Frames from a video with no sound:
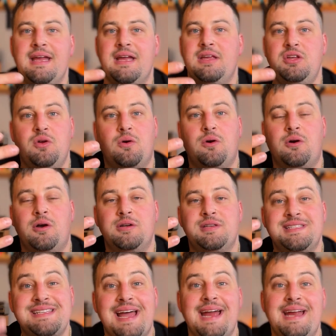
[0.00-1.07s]
your
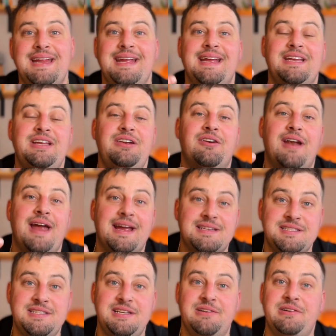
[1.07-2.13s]
siding and your
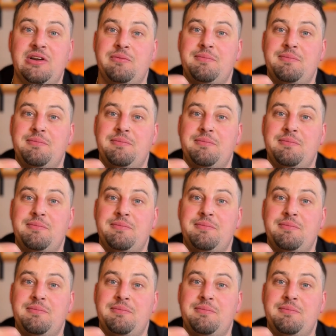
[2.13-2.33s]
exterior,